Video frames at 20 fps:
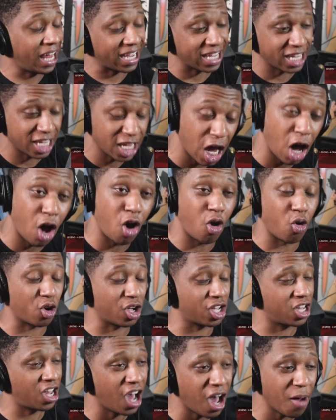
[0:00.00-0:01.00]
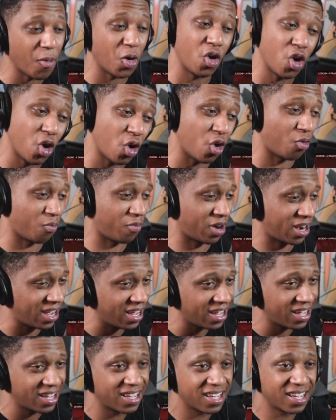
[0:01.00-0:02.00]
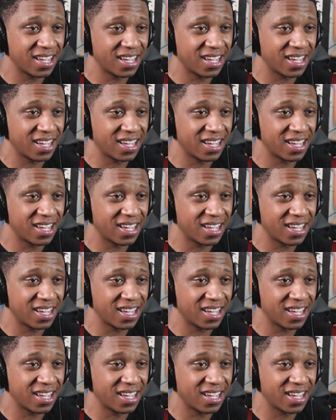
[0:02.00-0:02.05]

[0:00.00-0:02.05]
like yo, come on, man.